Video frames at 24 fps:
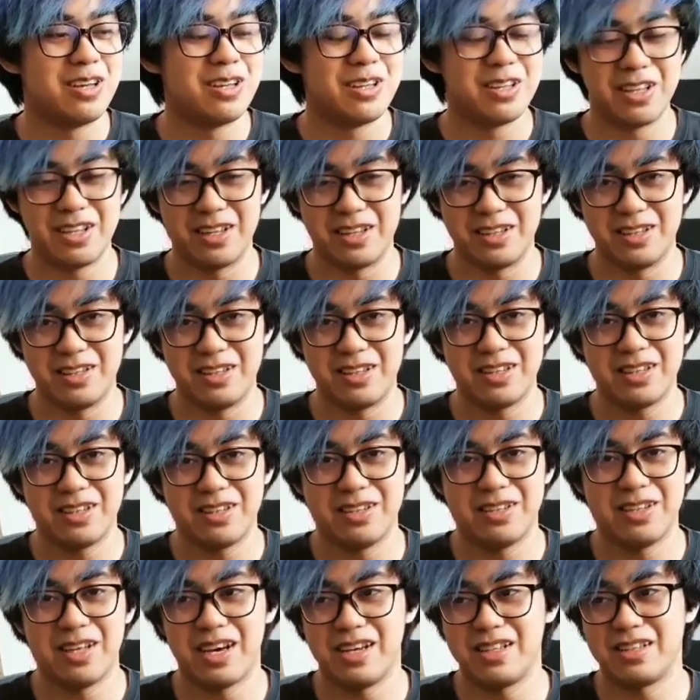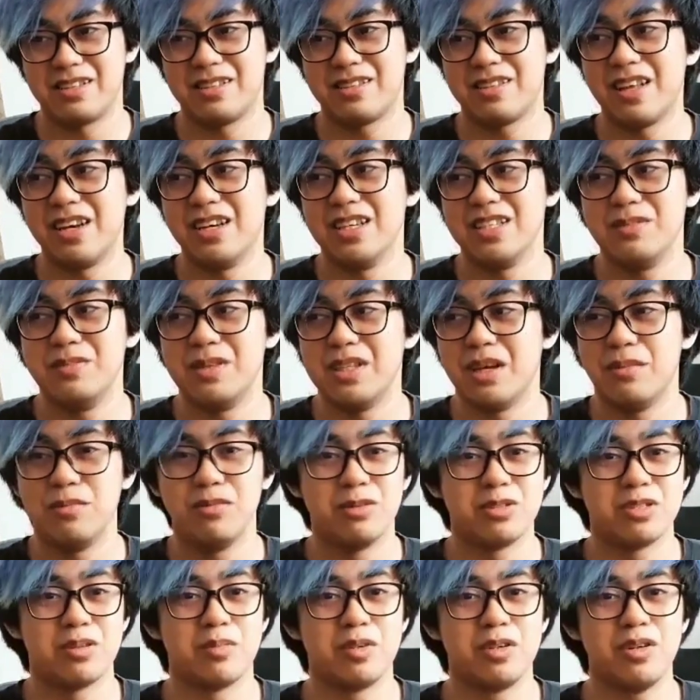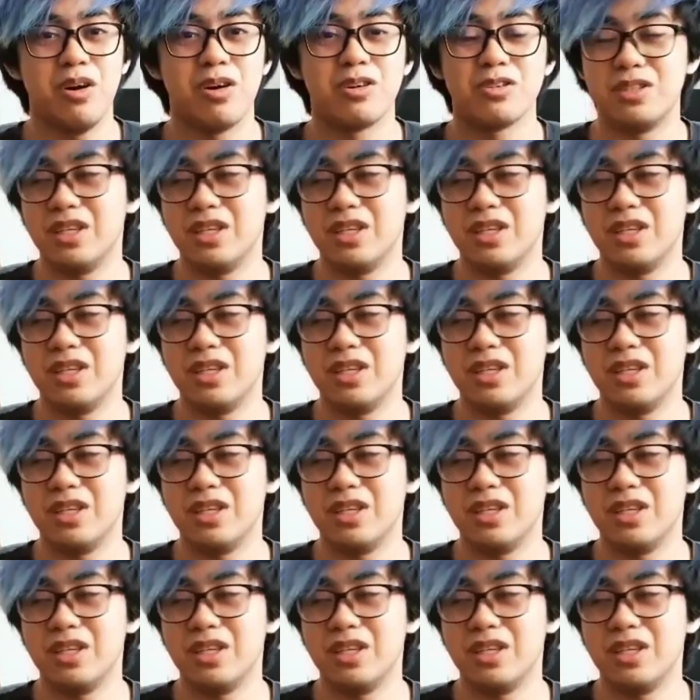then that tells me that I'm doing something wrong.